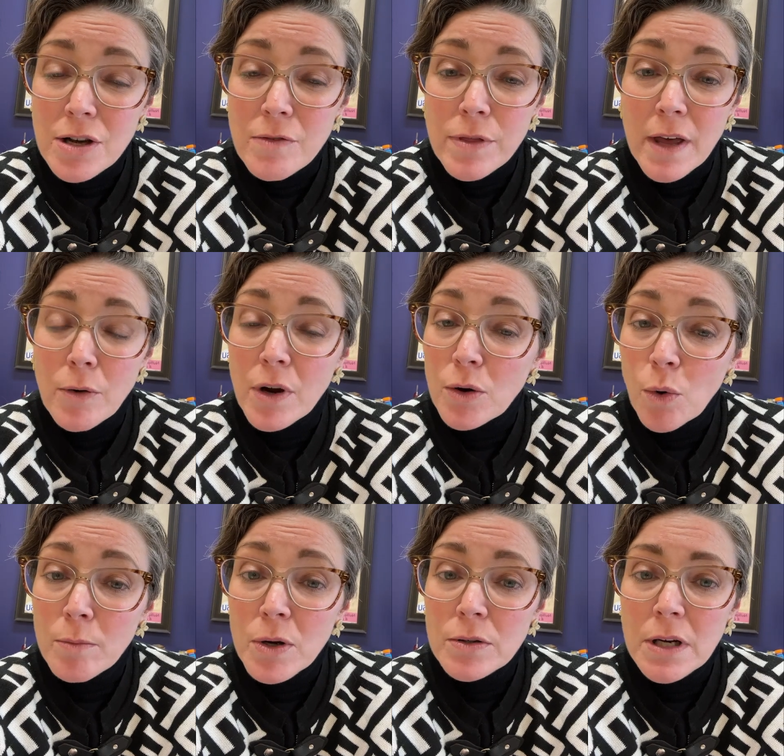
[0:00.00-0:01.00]
of thyroid
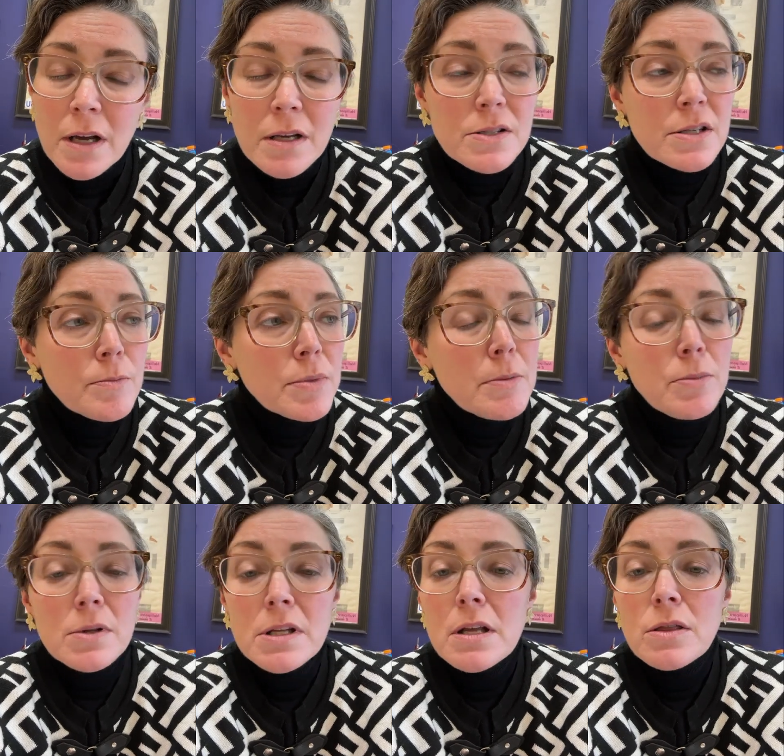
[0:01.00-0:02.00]
hormone. Some people
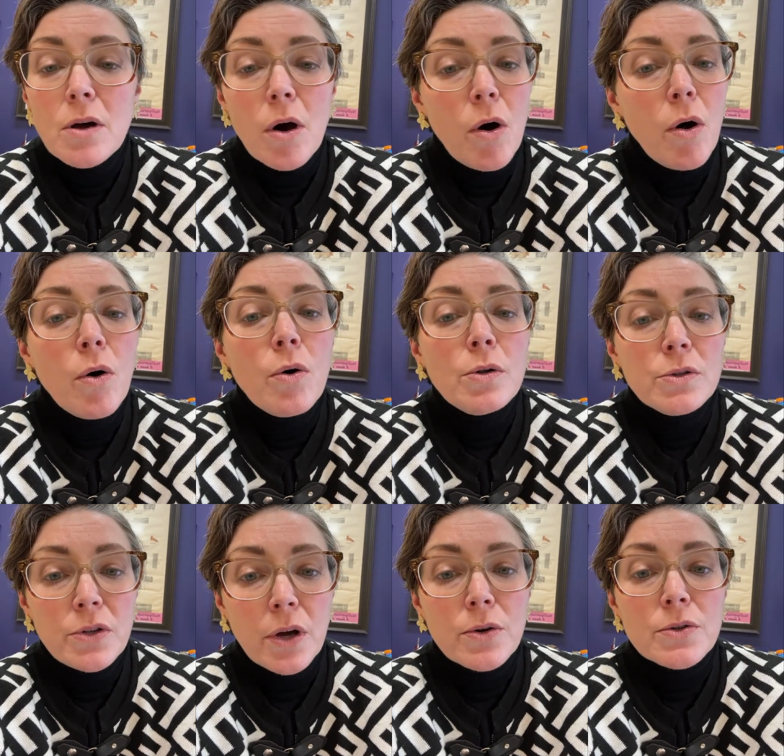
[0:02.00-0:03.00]
need the whole
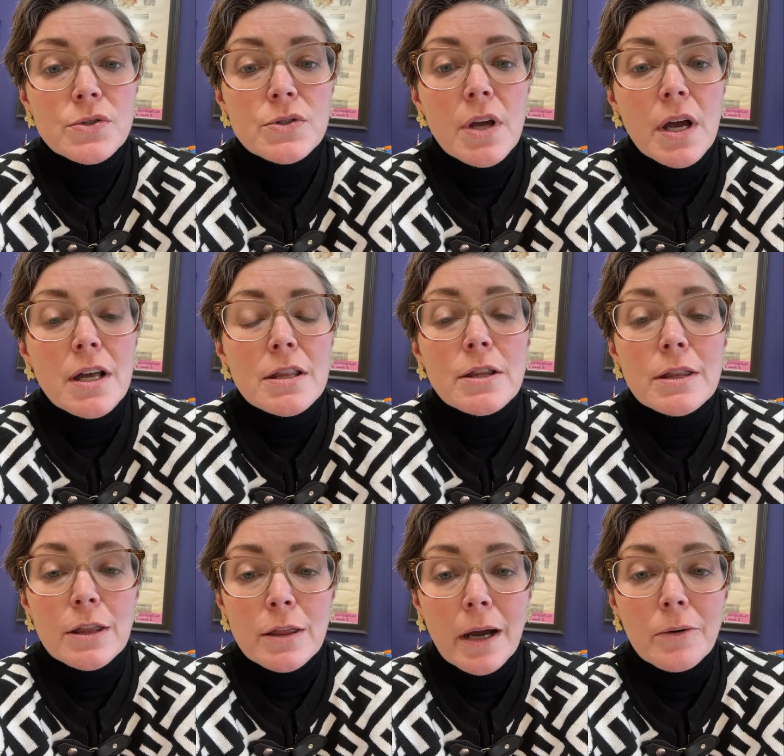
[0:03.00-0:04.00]
dose that the
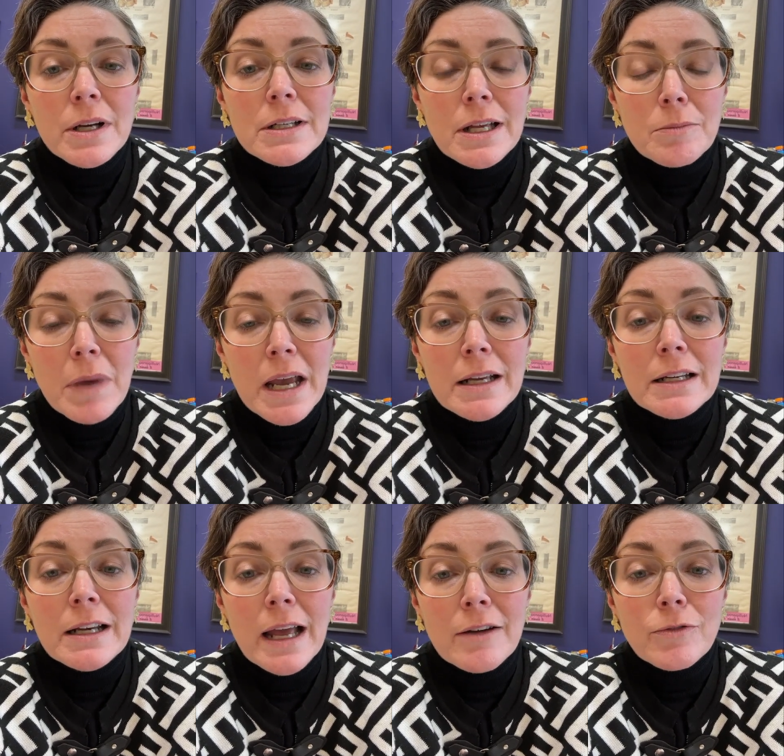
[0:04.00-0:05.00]
thyroid can make in
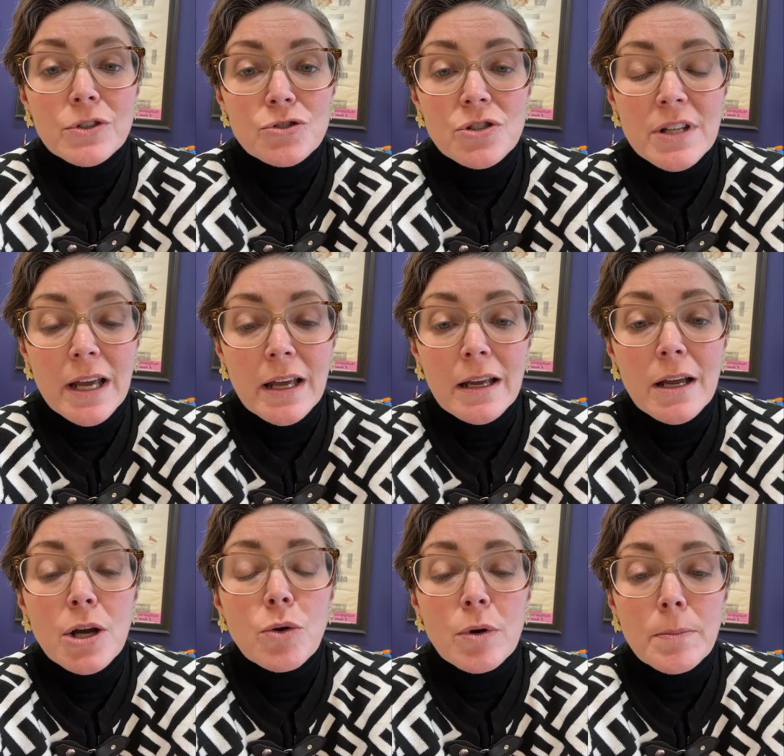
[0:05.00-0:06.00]
an average day
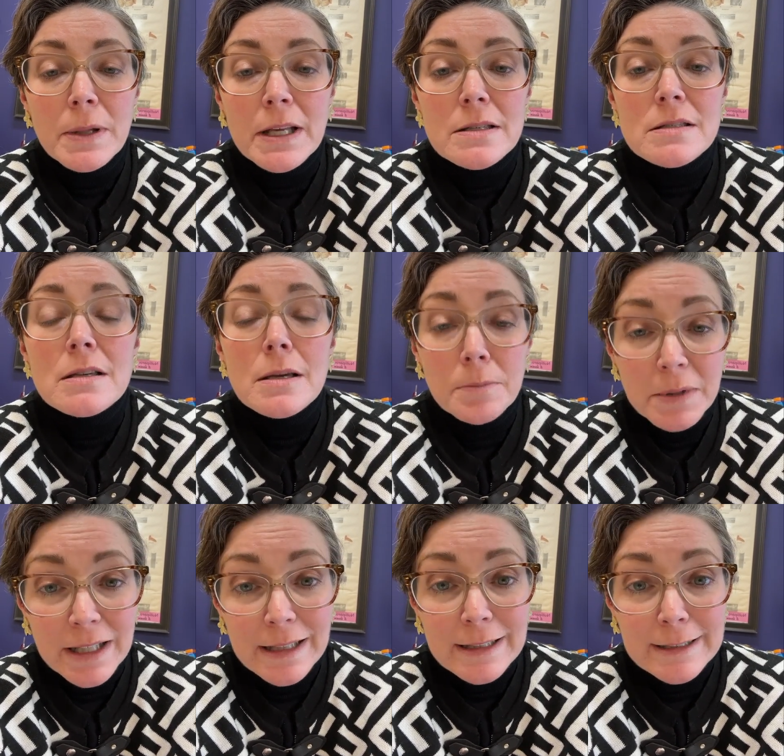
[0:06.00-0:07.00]
replaced
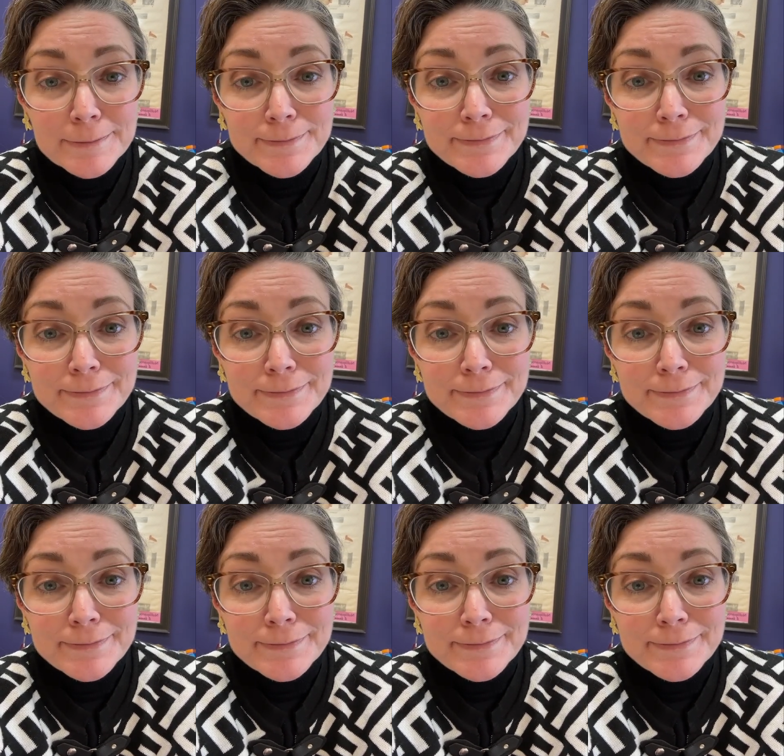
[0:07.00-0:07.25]
completely.